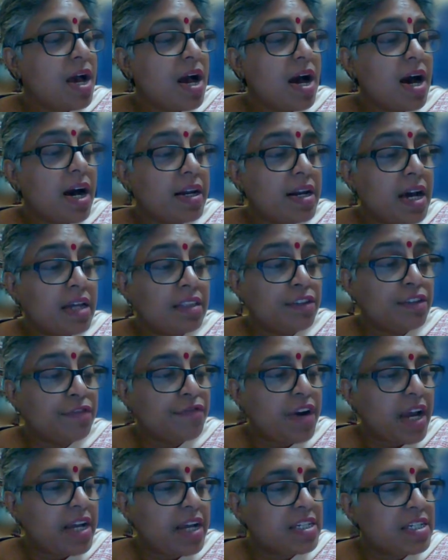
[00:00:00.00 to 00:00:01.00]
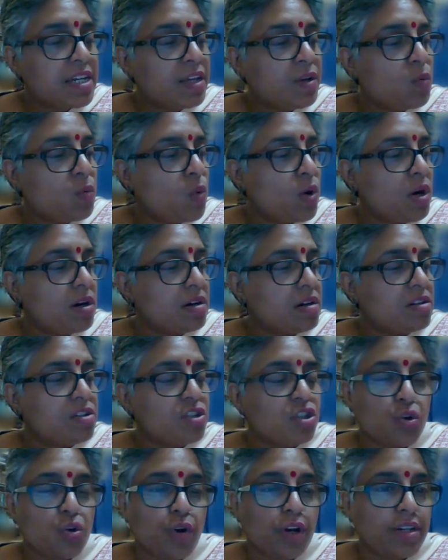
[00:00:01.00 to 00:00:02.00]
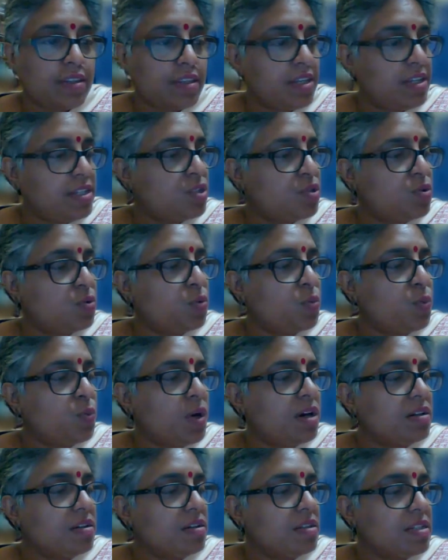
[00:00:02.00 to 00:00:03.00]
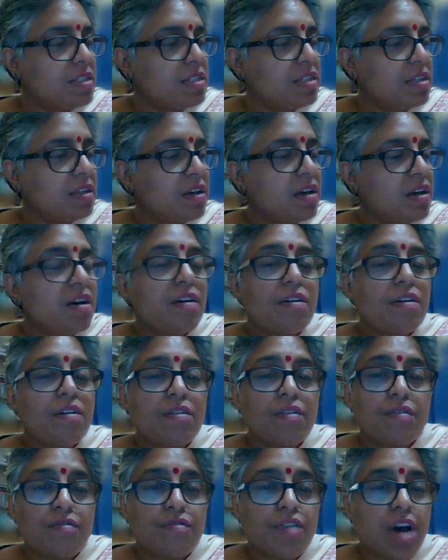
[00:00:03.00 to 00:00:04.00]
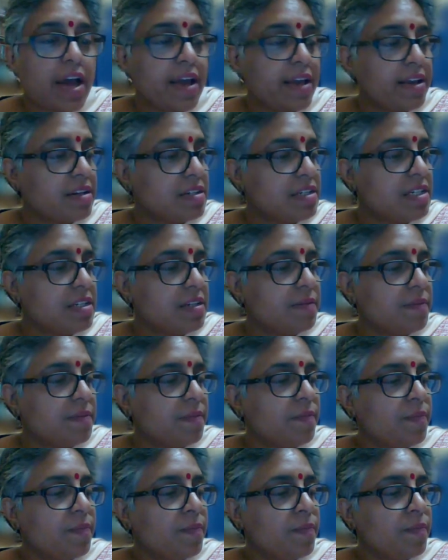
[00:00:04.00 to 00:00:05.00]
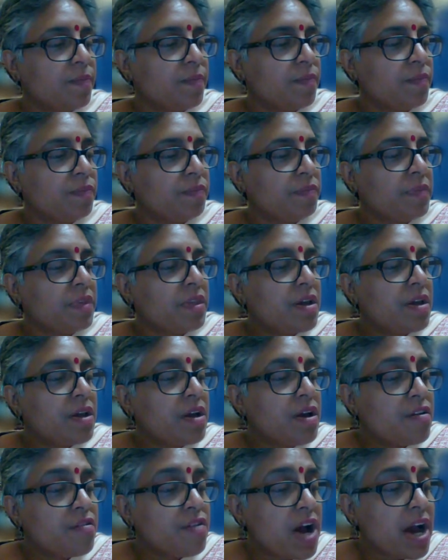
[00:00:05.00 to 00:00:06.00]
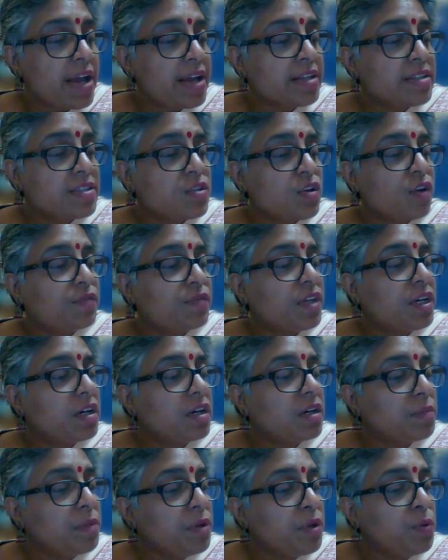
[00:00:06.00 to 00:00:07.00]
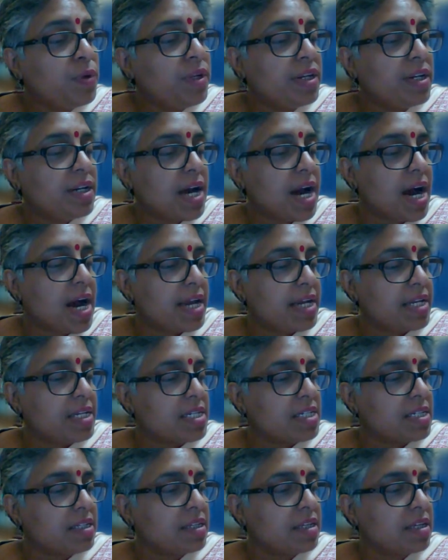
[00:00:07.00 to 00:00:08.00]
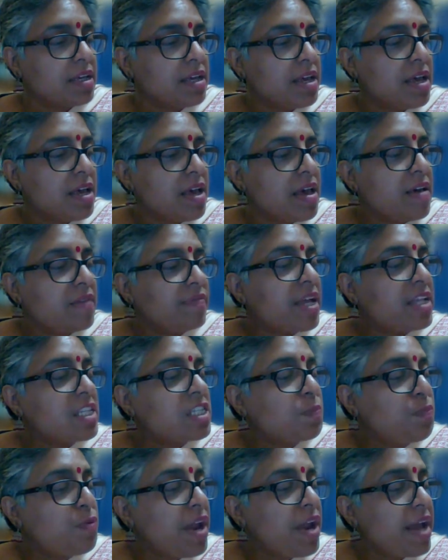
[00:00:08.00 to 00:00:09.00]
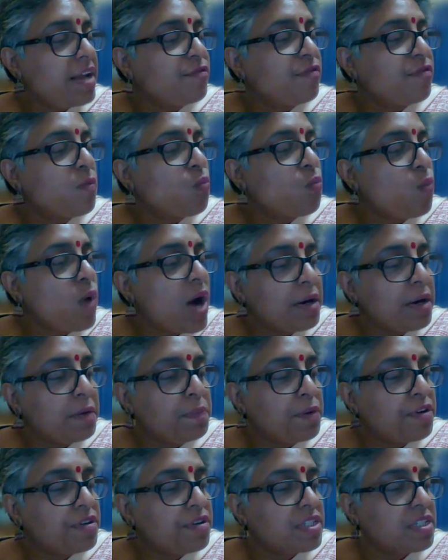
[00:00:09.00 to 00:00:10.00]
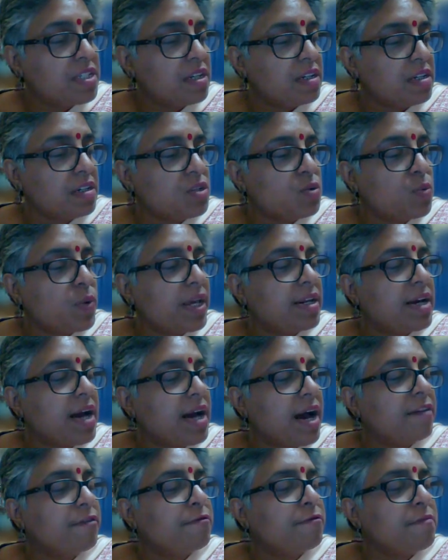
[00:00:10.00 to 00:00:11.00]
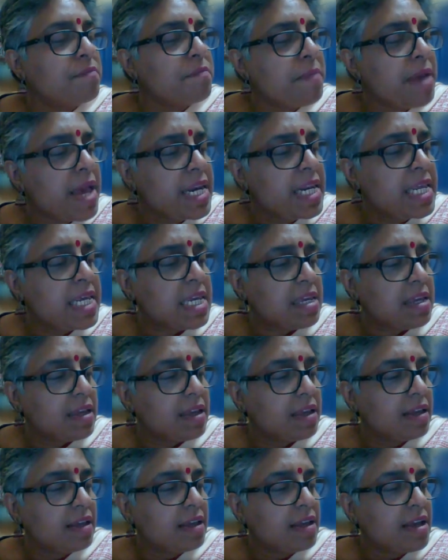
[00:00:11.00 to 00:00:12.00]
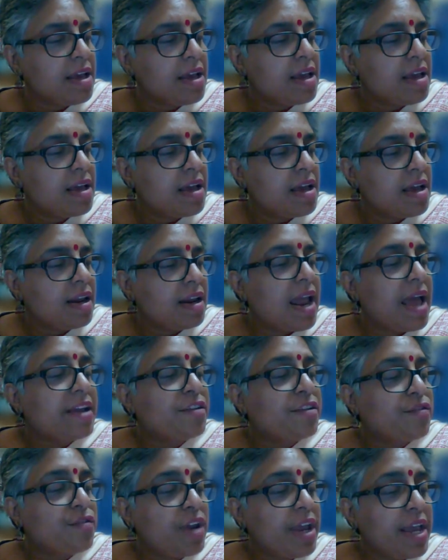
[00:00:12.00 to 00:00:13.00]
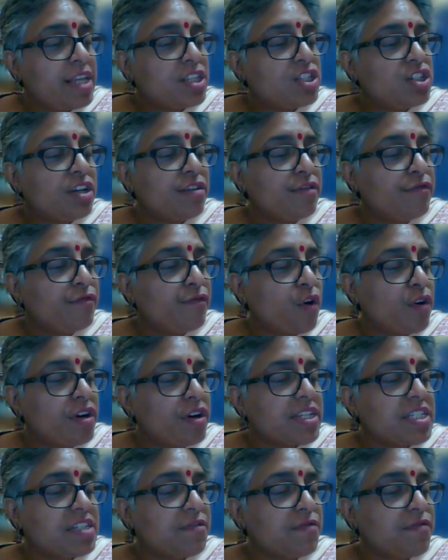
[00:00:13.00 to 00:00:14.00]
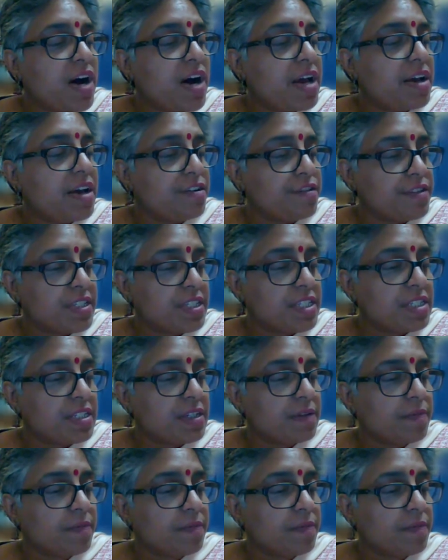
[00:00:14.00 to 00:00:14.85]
Another frightening word joined these two words: riot. Riots of the communal kind that spread from one person to engulf many, like raging forest fires.